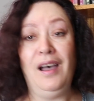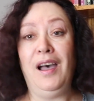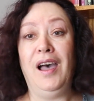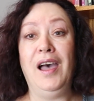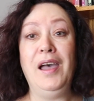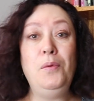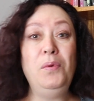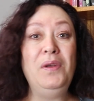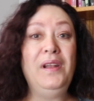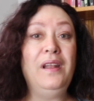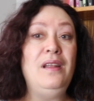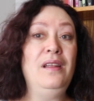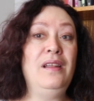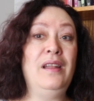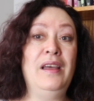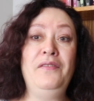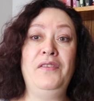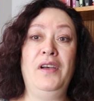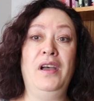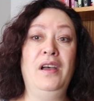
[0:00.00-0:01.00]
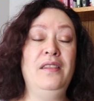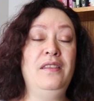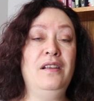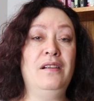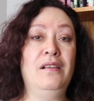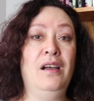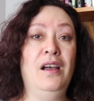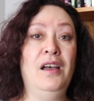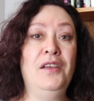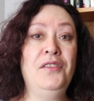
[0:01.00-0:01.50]
I would love
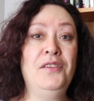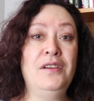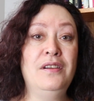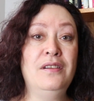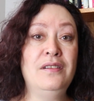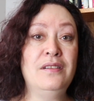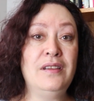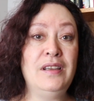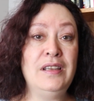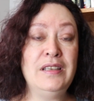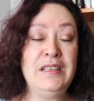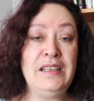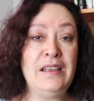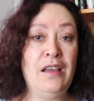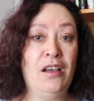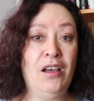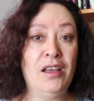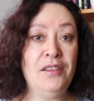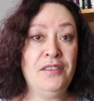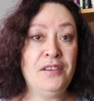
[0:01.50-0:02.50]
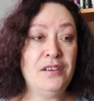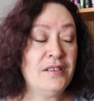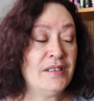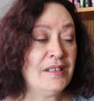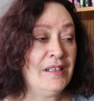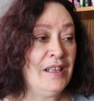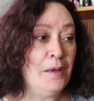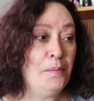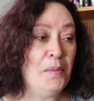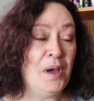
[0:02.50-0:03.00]
other indie
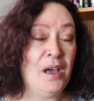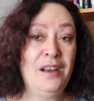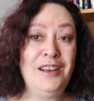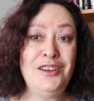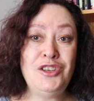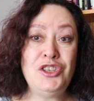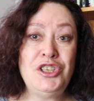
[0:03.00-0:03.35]
authors come on